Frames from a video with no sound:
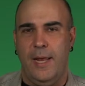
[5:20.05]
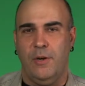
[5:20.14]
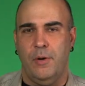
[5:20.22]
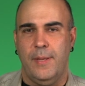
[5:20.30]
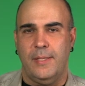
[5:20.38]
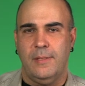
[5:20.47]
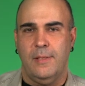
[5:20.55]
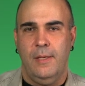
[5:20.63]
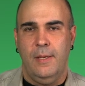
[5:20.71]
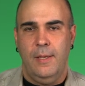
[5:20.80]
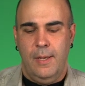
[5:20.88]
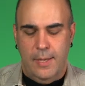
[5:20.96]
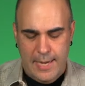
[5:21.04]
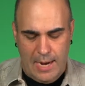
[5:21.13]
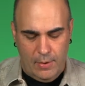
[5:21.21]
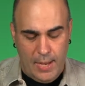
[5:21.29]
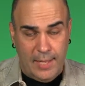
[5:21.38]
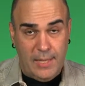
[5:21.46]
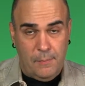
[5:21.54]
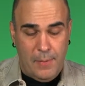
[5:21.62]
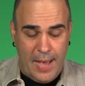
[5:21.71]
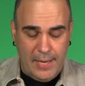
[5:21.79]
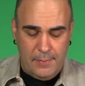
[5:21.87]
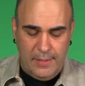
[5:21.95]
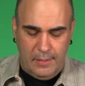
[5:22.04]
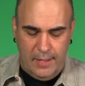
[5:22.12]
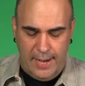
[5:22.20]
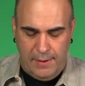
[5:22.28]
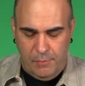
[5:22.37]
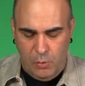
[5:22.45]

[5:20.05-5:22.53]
increments. Now, on the bottom of the light,